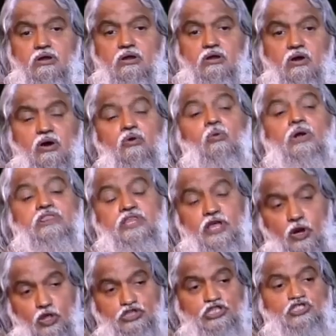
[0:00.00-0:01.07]
or what
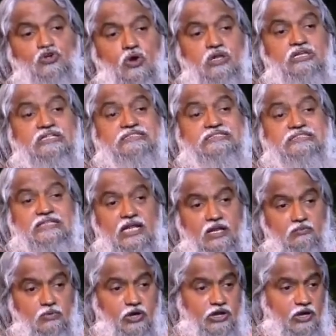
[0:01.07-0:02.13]
theologians call, the
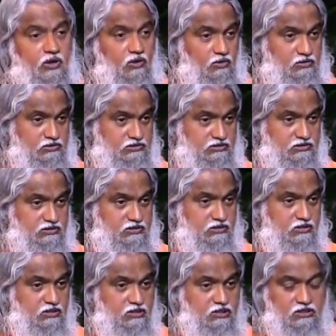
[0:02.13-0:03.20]
ceremonial laws.
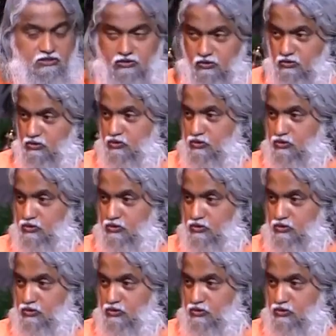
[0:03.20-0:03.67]
Don't do